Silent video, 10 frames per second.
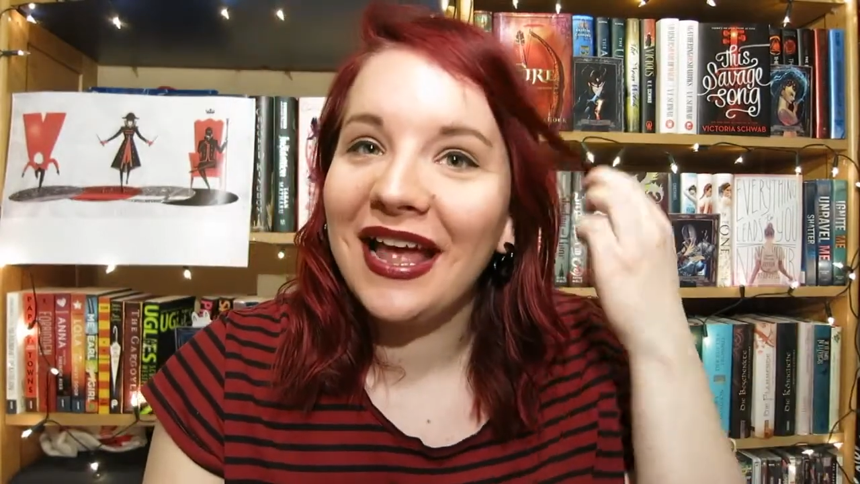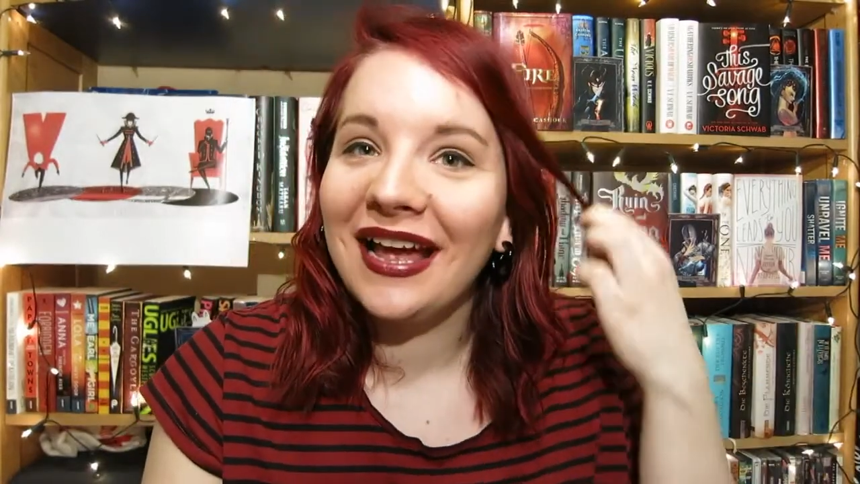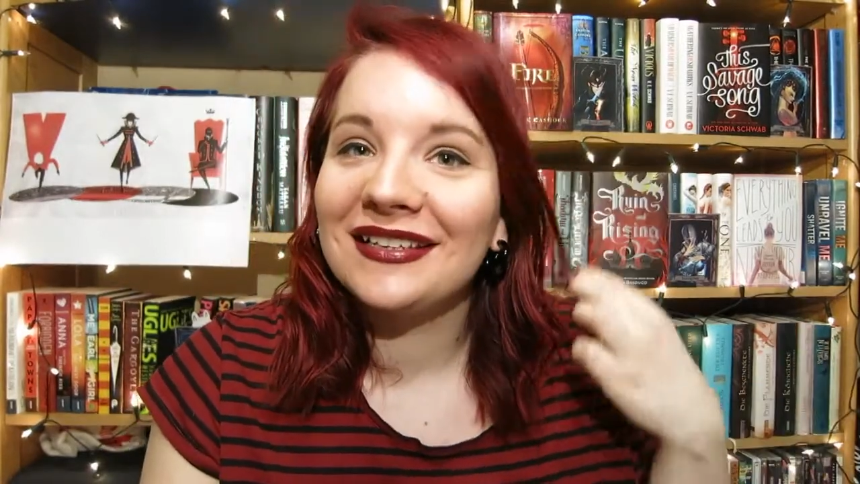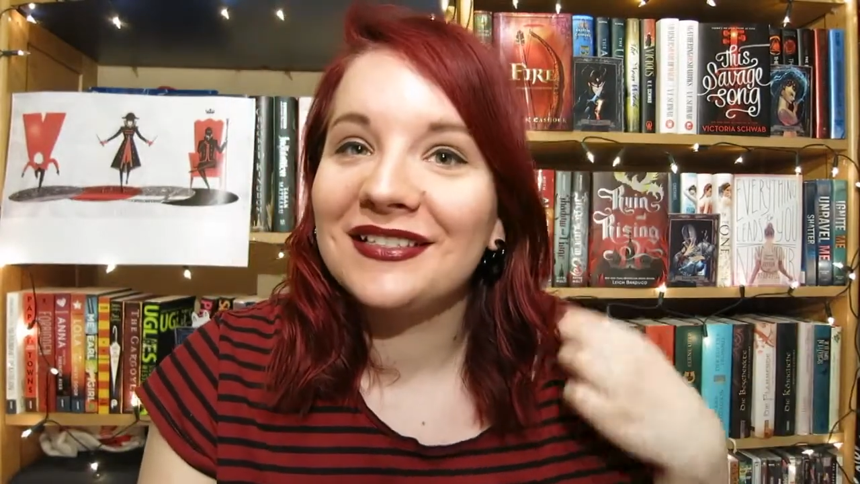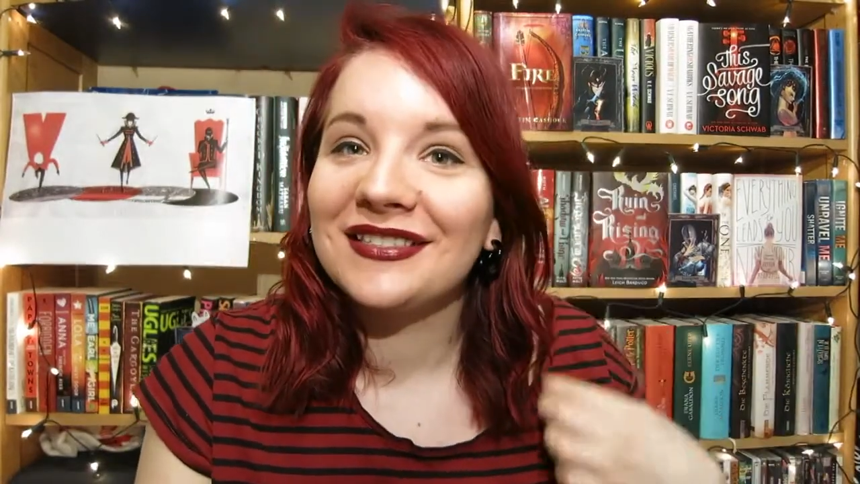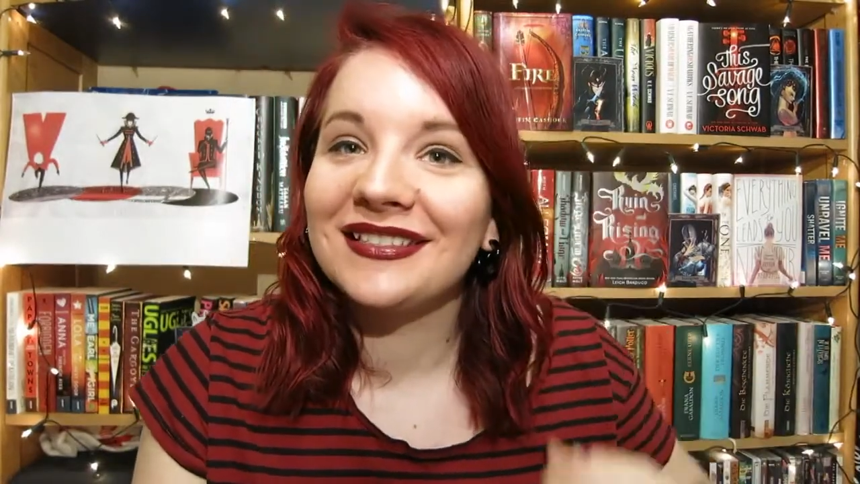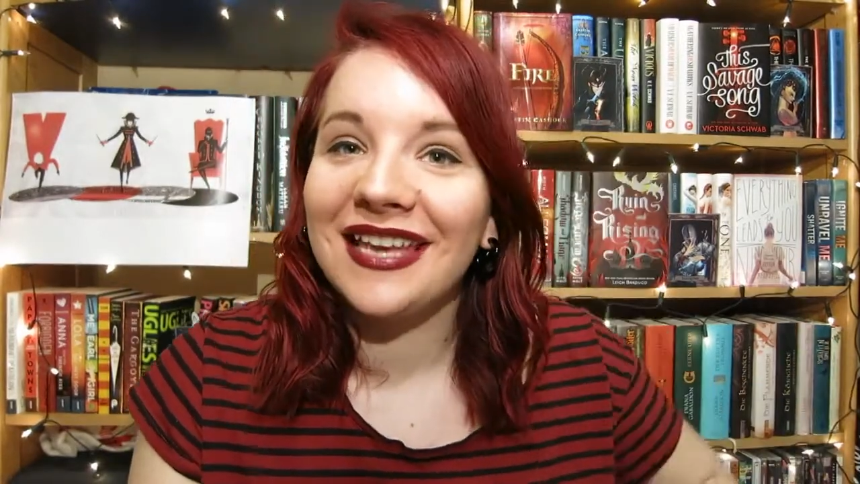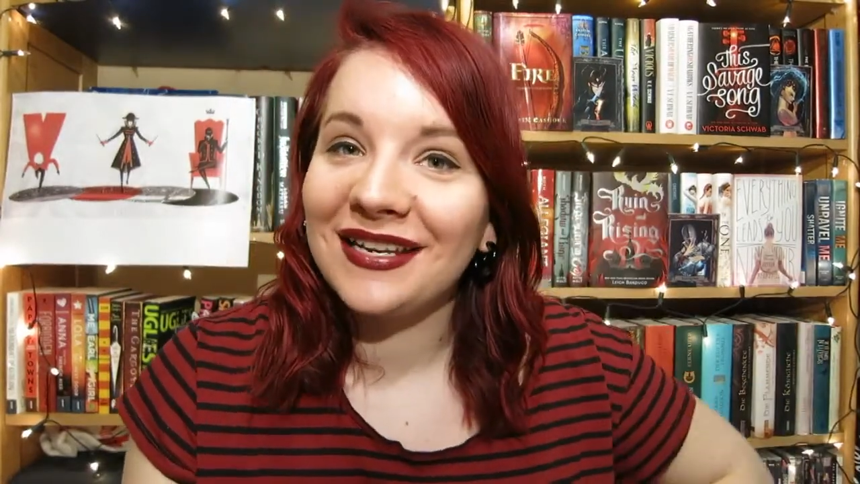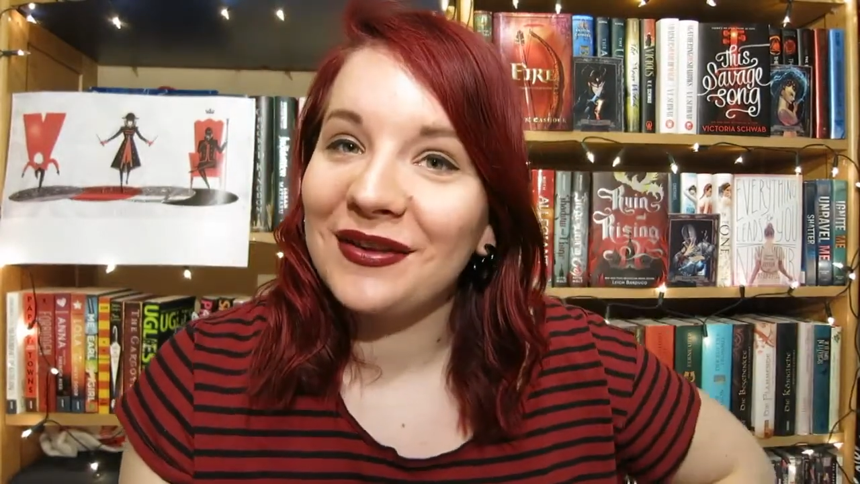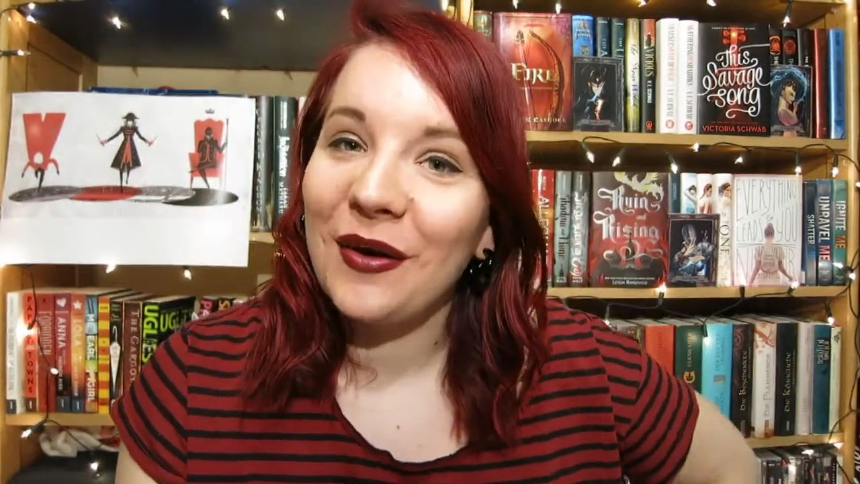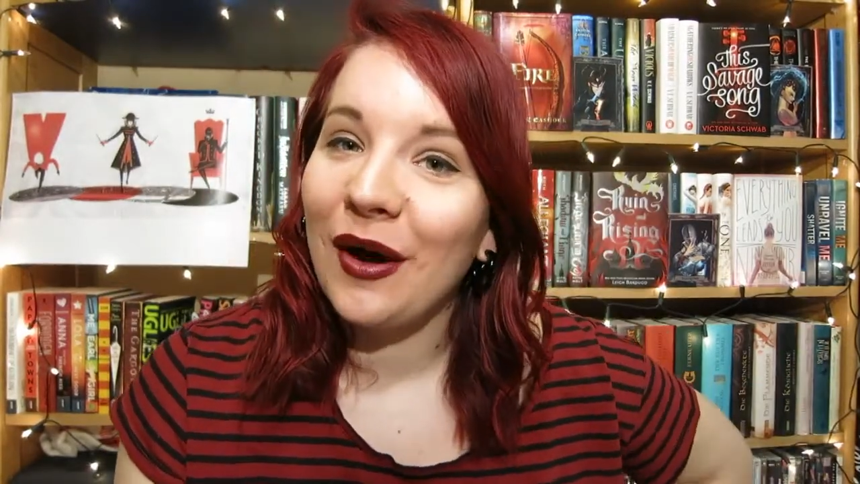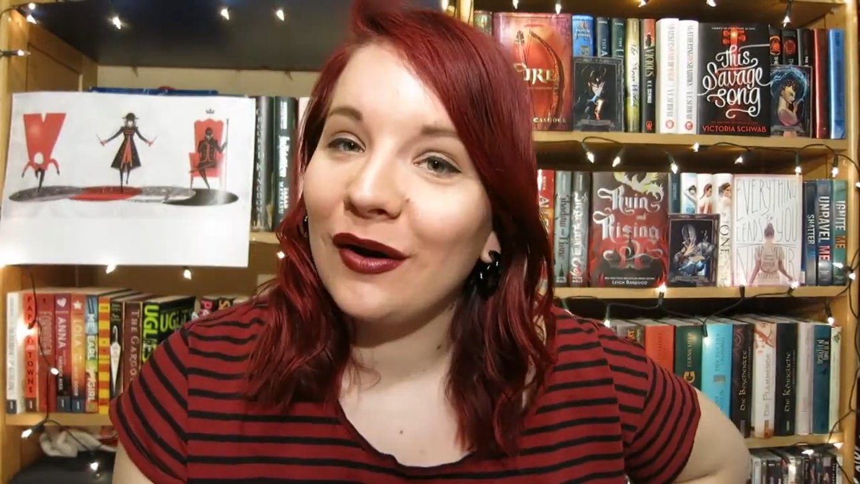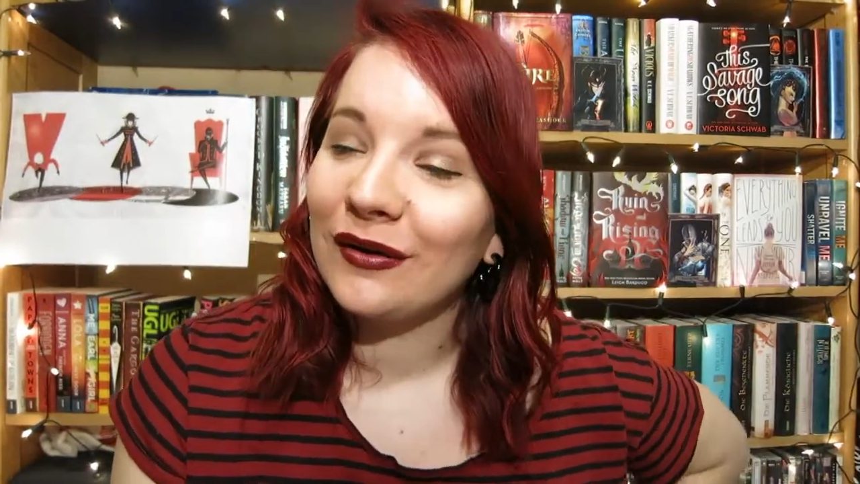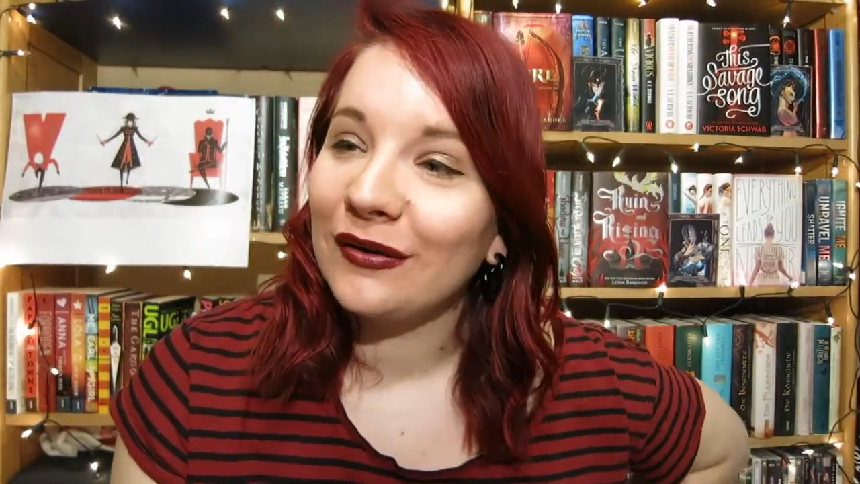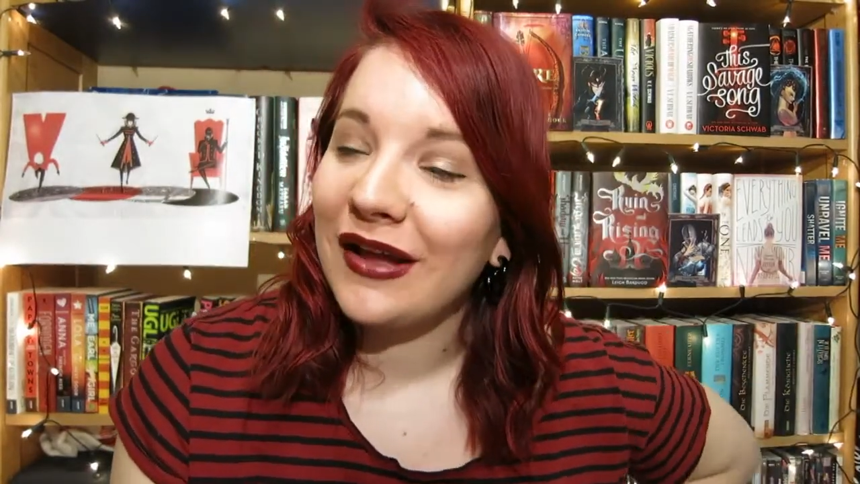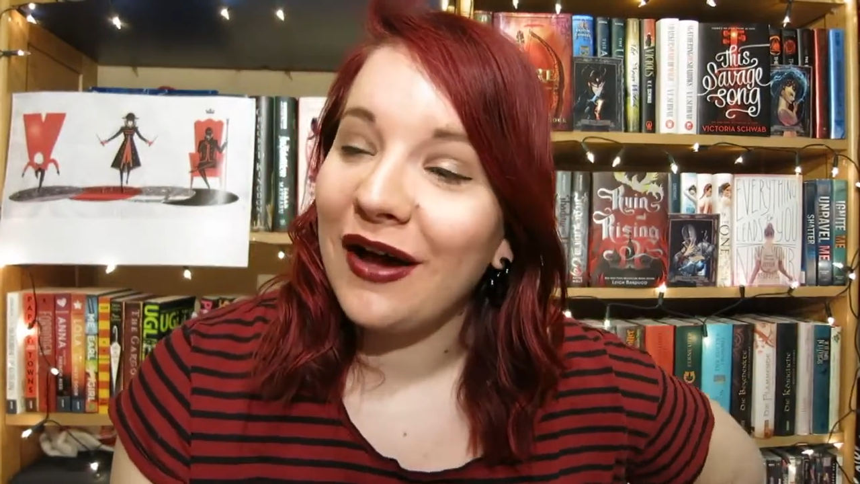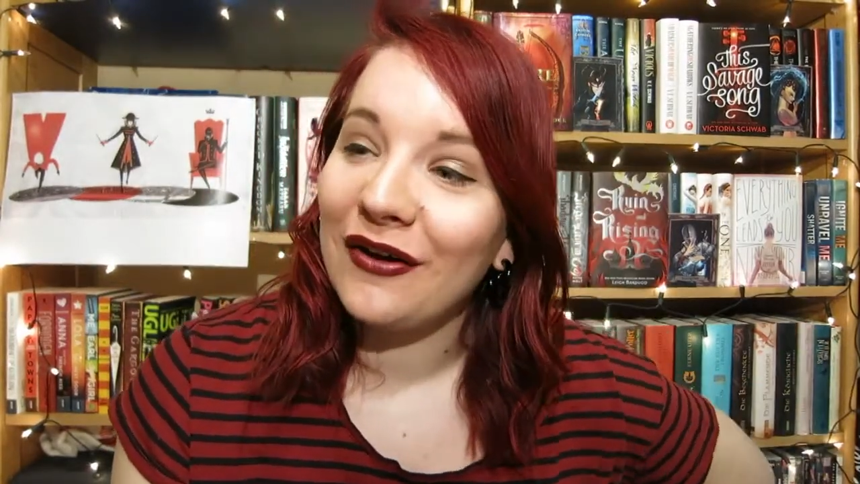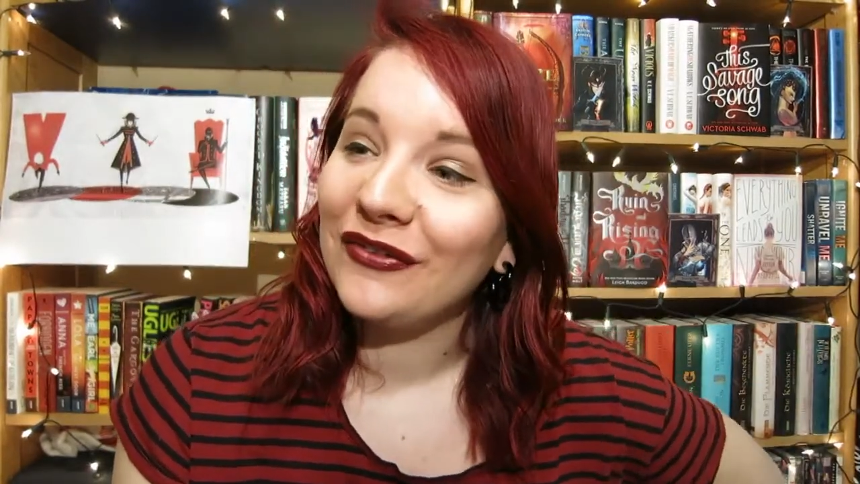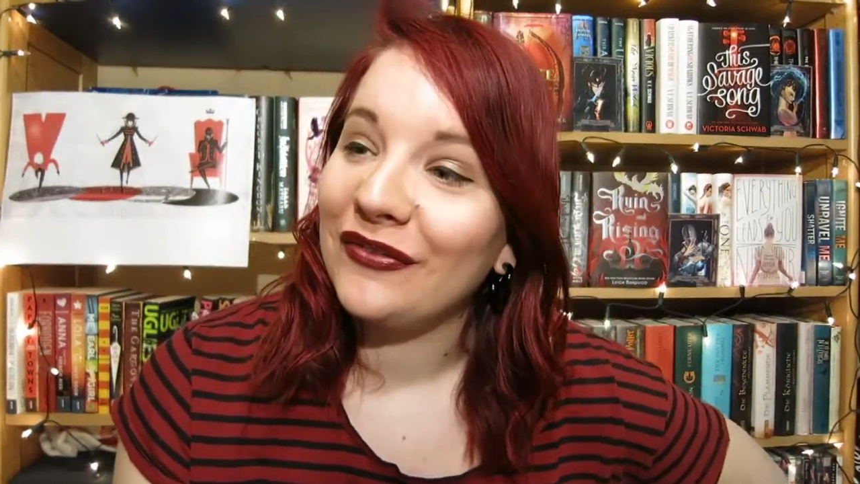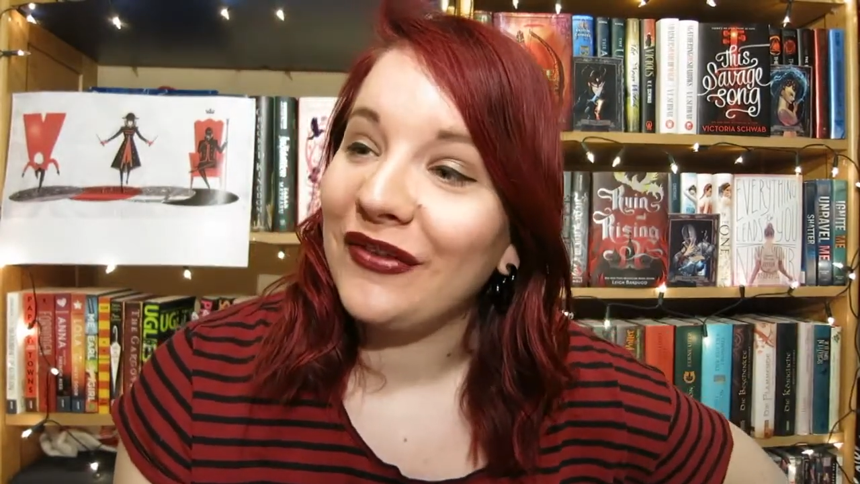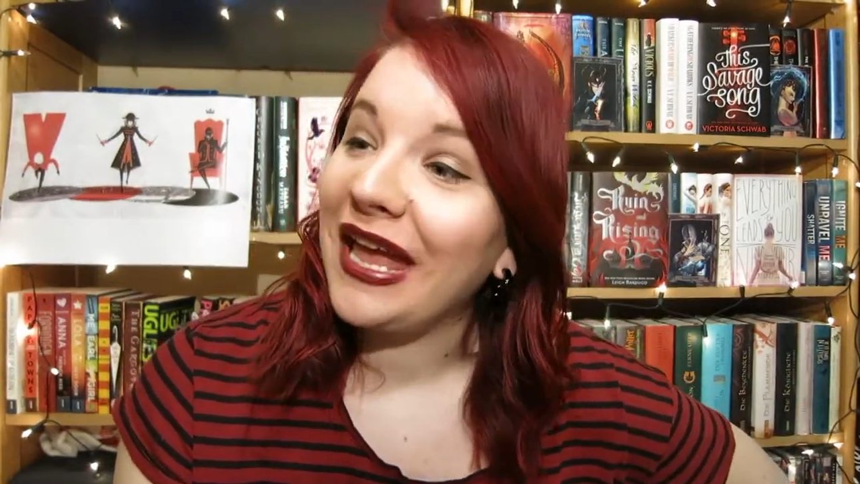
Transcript: at just getting you out of